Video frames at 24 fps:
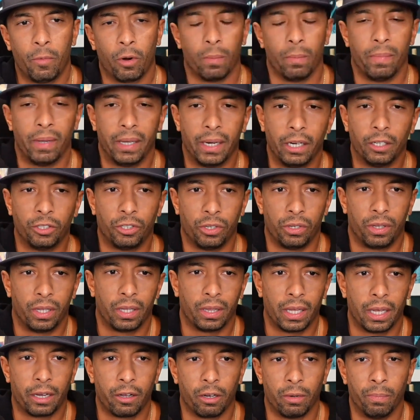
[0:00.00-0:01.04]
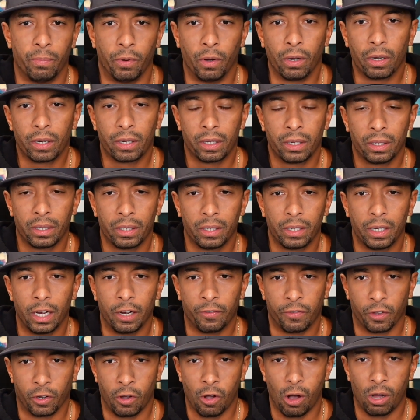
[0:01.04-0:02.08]
meetings do you think they could book if the
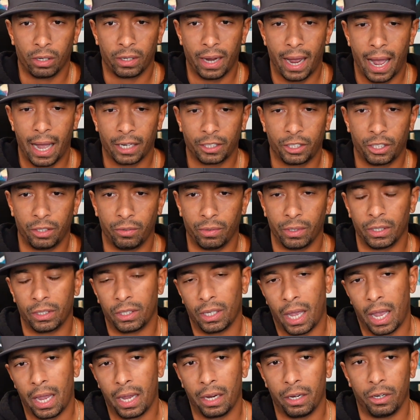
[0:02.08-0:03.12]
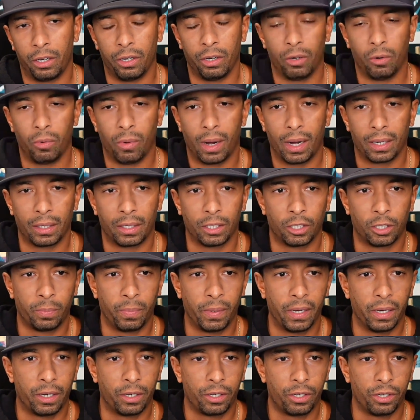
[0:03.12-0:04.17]
call to action was, hey, do you want to
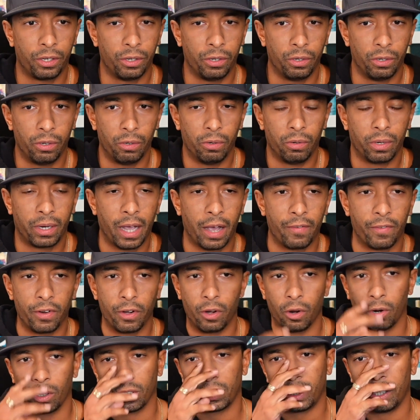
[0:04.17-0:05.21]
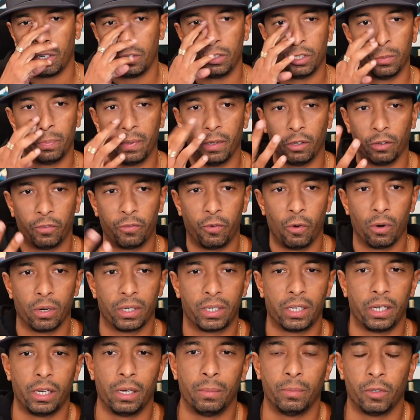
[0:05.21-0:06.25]
speak to Kevin Dorsey, who's built 4
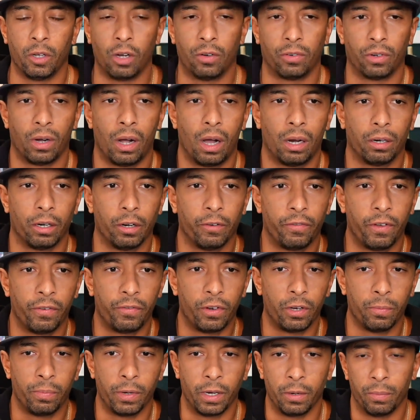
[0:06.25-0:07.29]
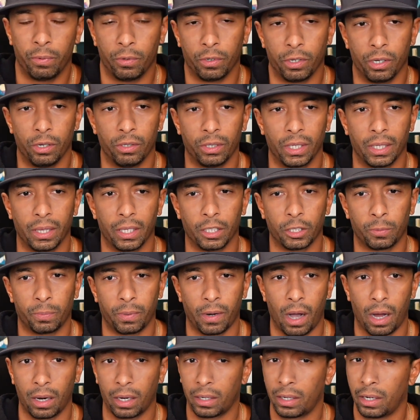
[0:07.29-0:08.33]
teams, over 150 people using this
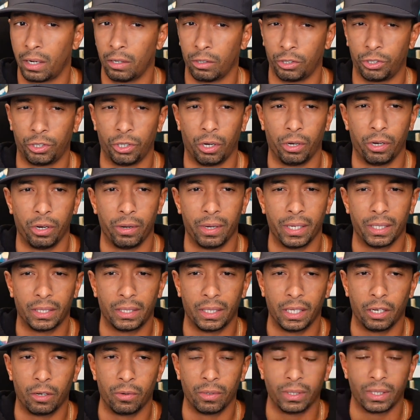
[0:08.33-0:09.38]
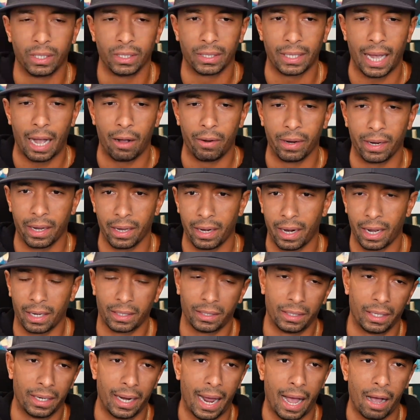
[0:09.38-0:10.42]
product, and he'll show you his sequences, how he connects it,
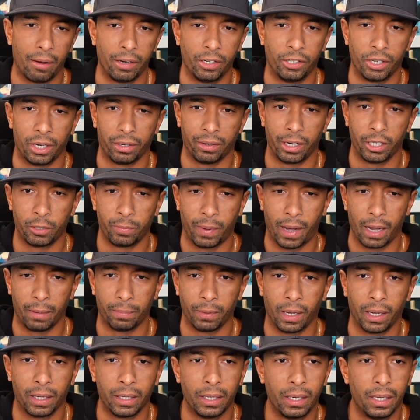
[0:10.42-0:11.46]
and how he generates pipeline?